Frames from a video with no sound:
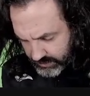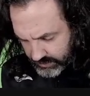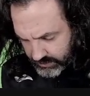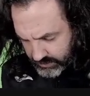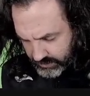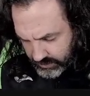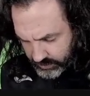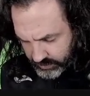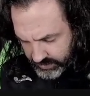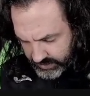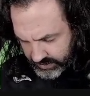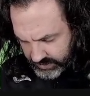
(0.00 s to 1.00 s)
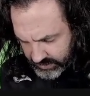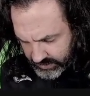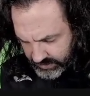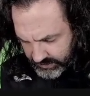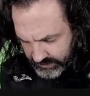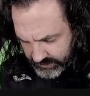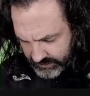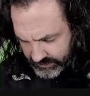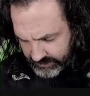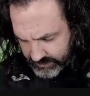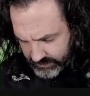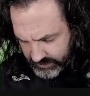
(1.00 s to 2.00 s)
we can open it
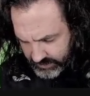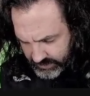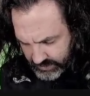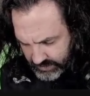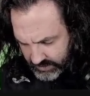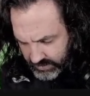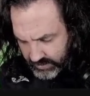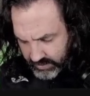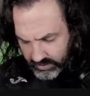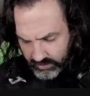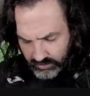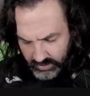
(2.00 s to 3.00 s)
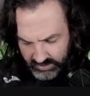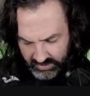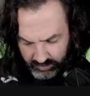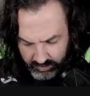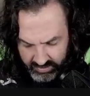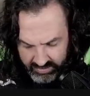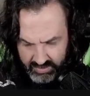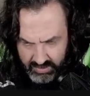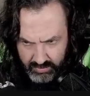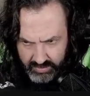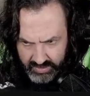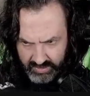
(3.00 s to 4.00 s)
here. There you go. One tape, it's
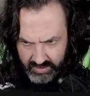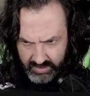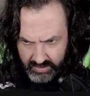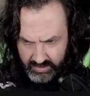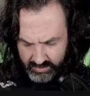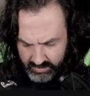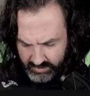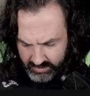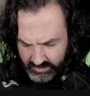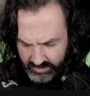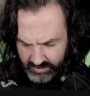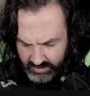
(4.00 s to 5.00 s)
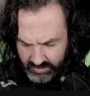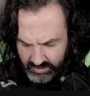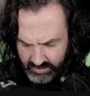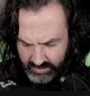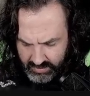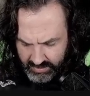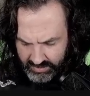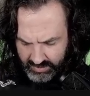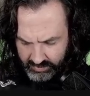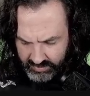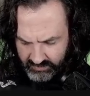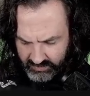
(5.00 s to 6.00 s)
already here. I
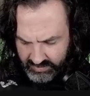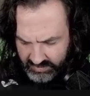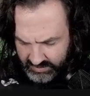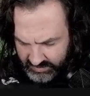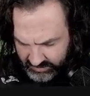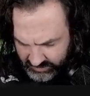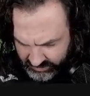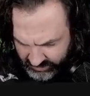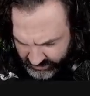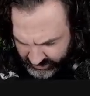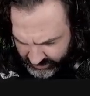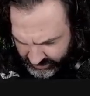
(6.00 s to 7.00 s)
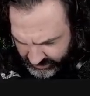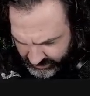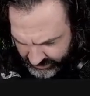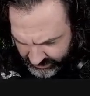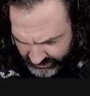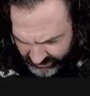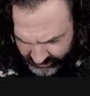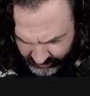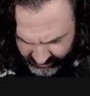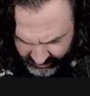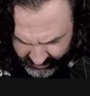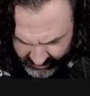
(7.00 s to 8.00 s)
believe it's... Let
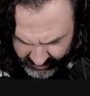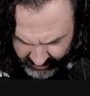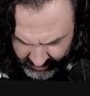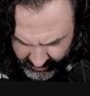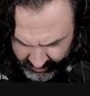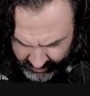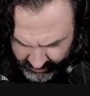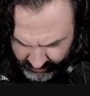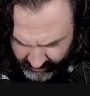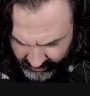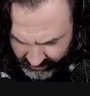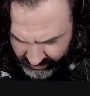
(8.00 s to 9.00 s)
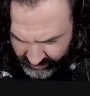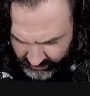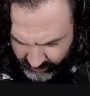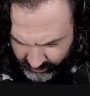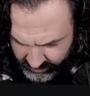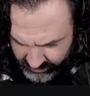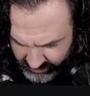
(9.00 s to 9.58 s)
me see how we can open